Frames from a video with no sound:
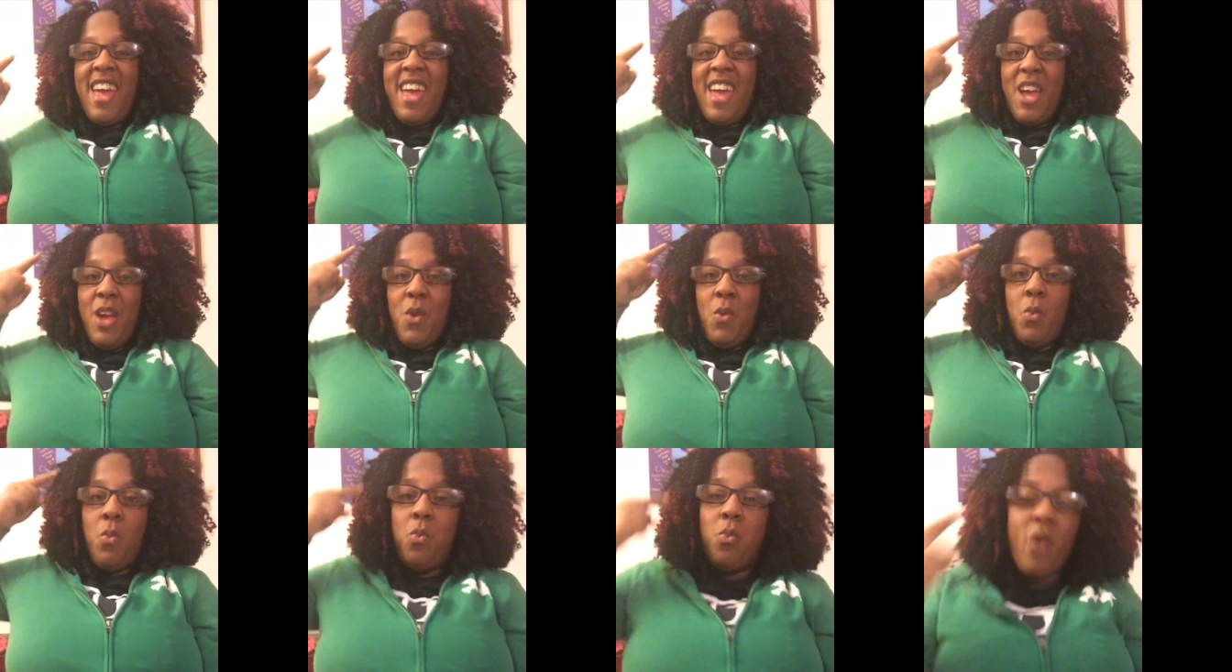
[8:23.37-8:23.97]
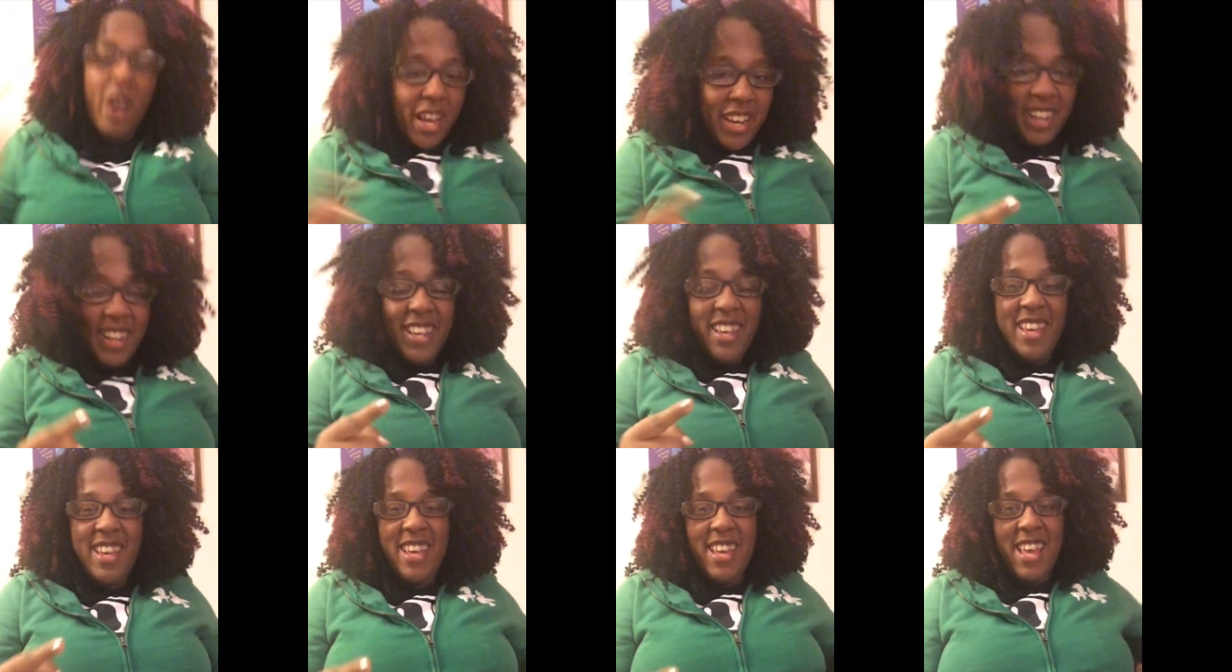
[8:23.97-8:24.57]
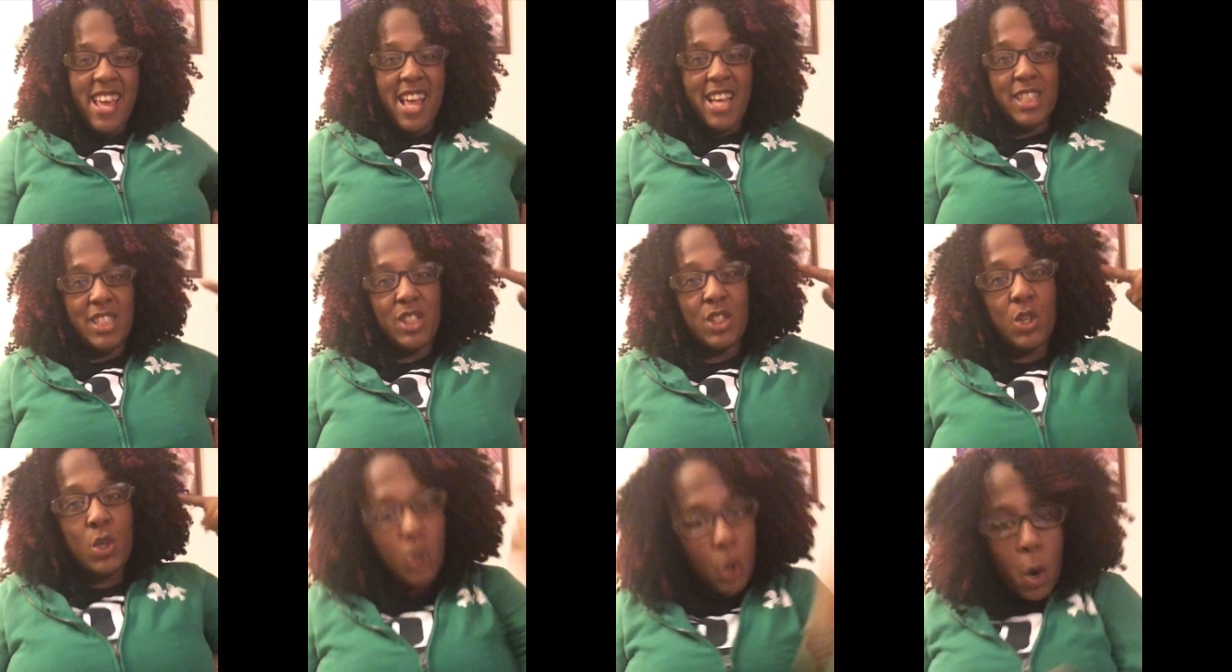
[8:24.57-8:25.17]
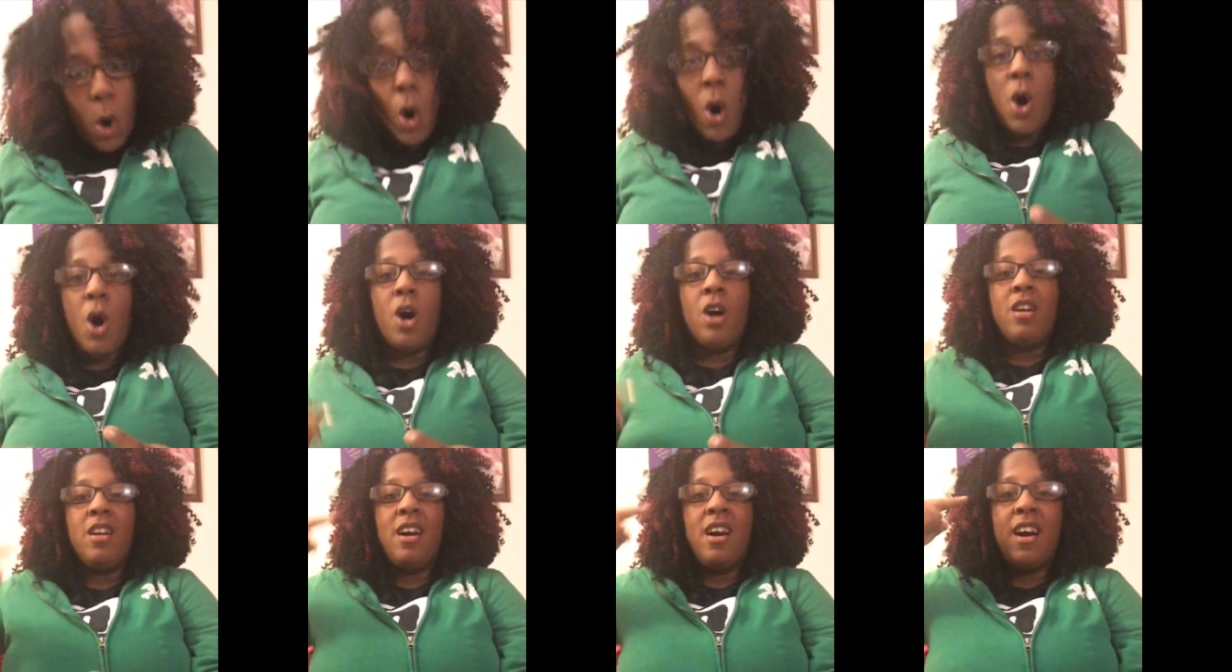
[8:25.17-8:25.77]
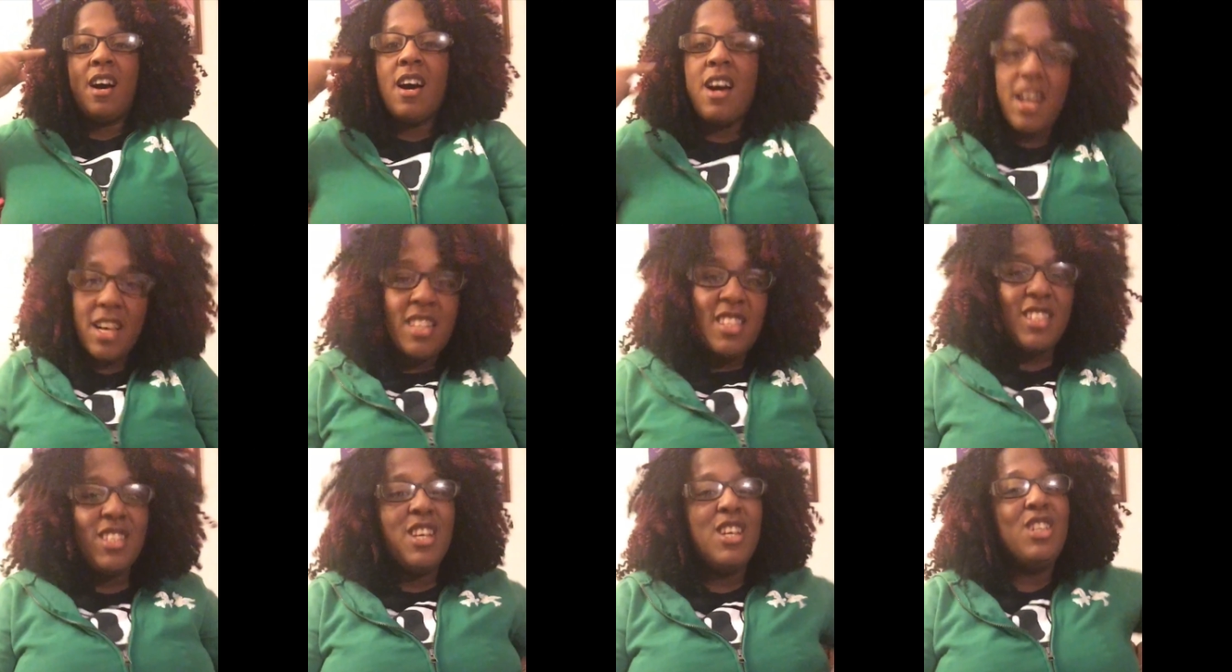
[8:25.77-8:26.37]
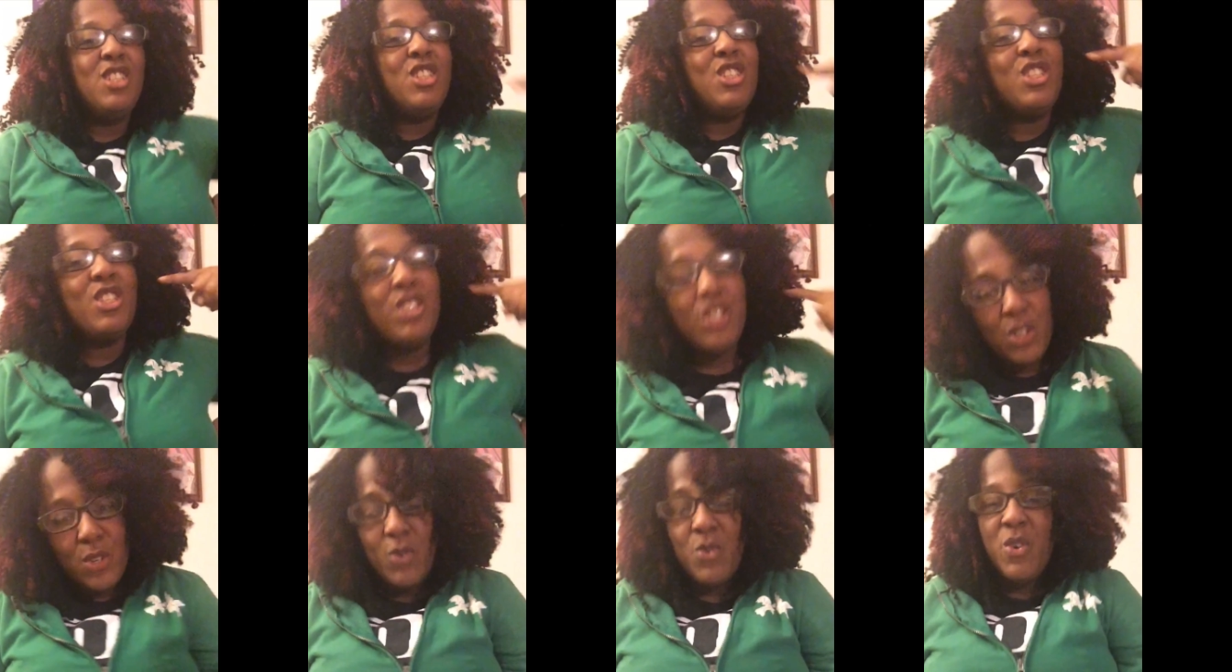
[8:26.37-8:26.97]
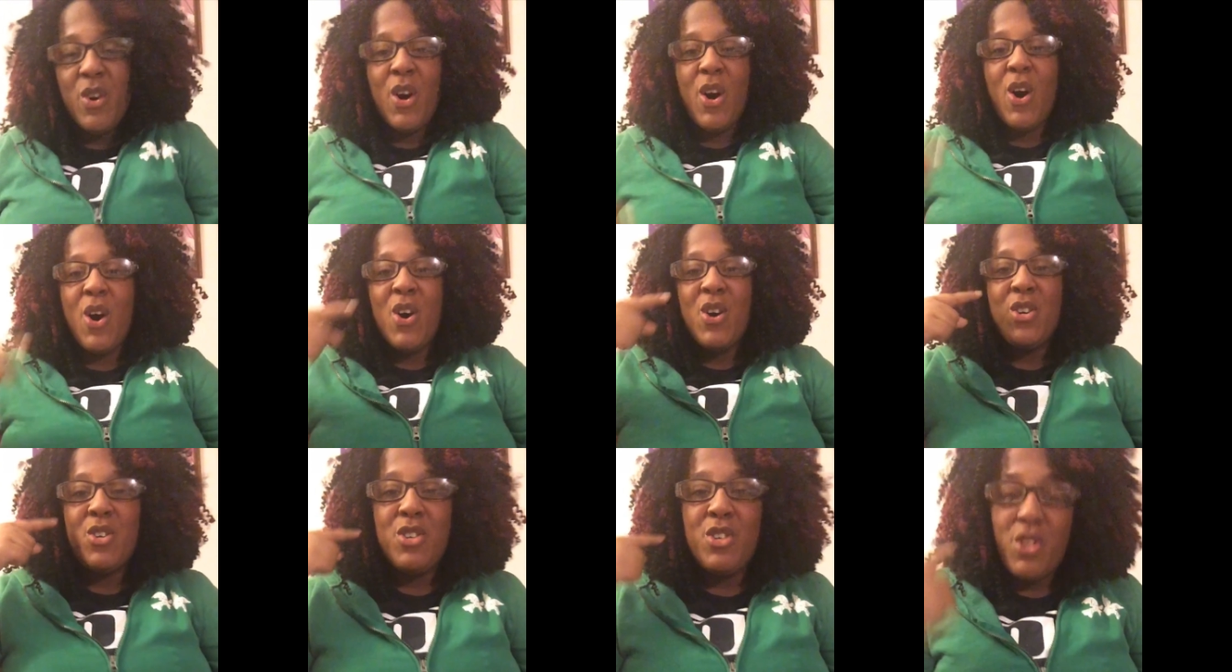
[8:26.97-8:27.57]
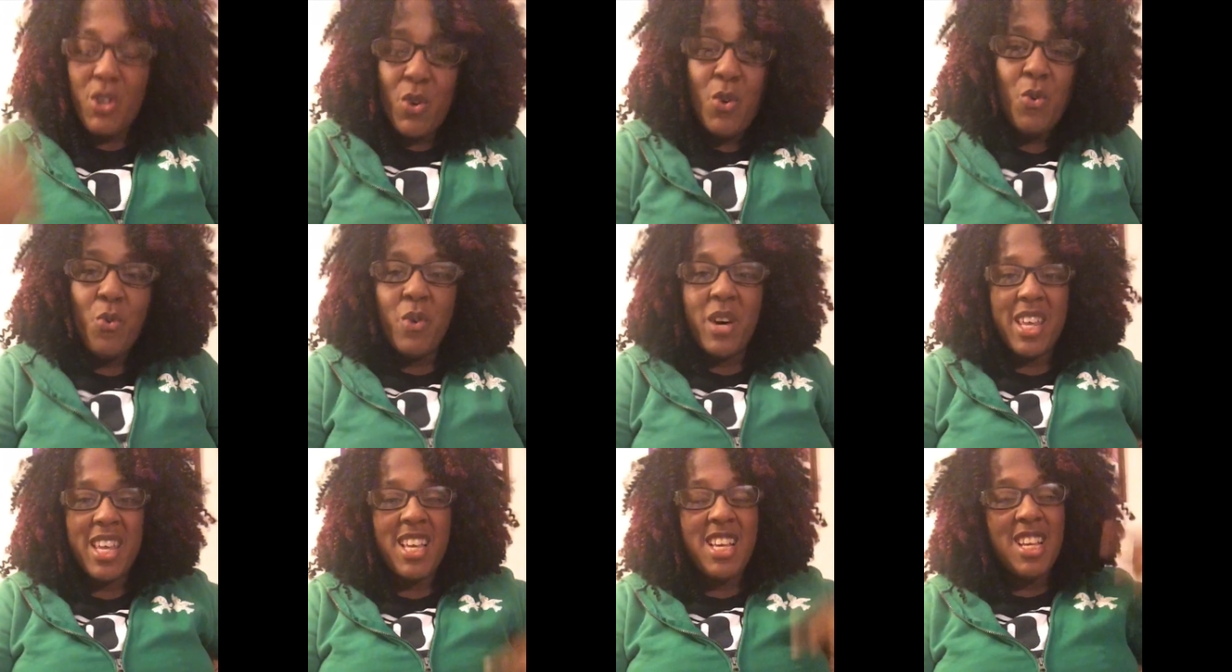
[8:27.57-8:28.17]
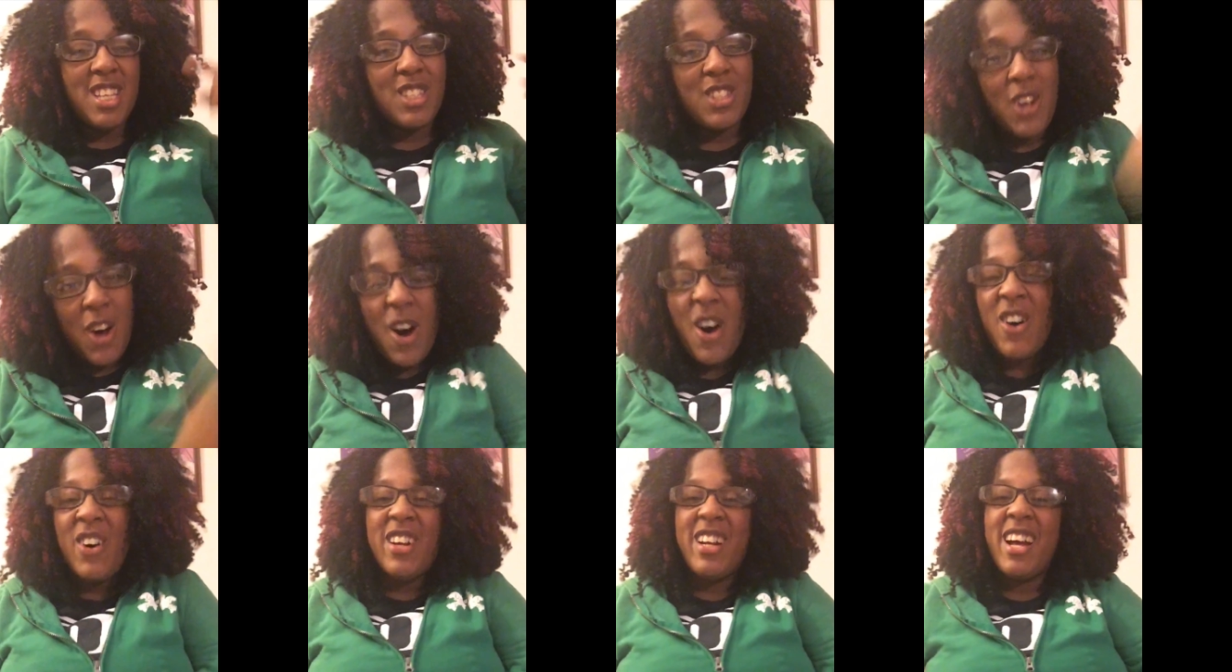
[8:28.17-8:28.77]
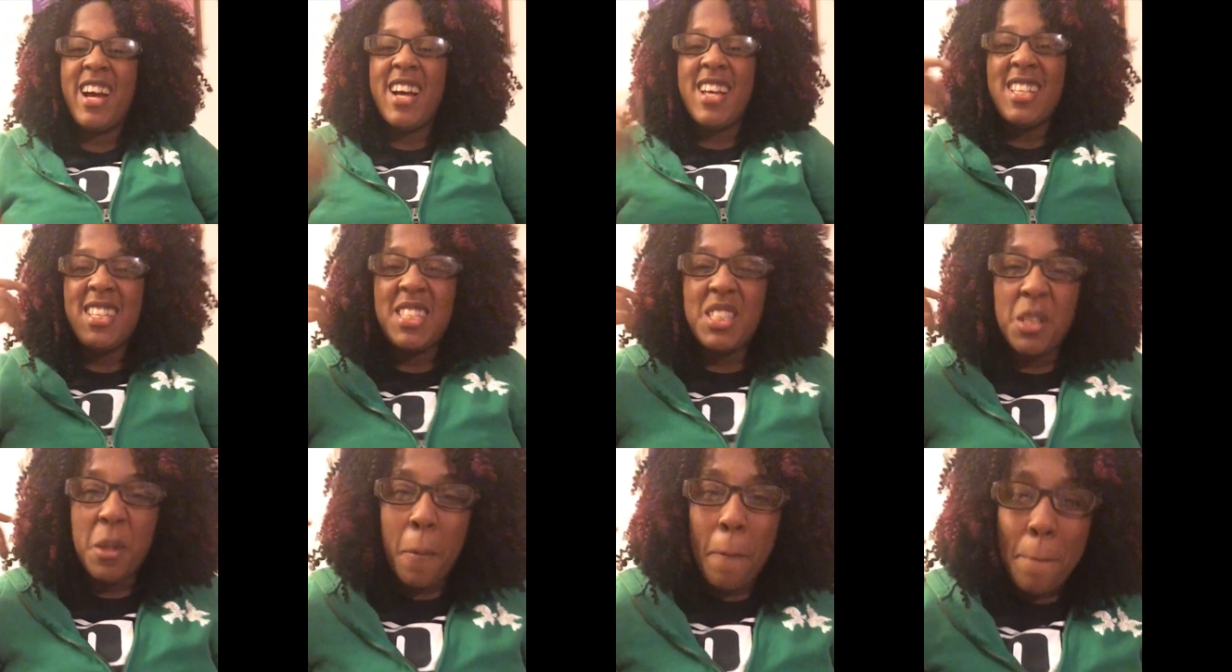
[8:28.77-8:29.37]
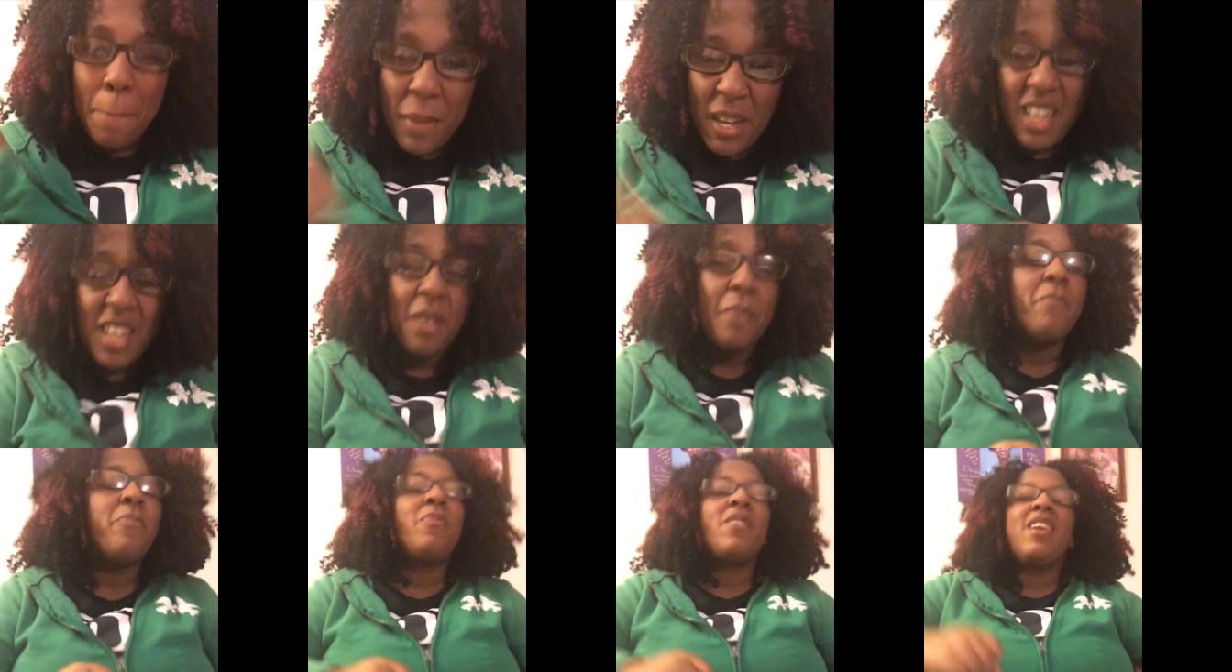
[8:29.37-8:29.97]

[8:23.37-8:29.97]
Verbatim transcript: in what he has called us to do do what he has called us to be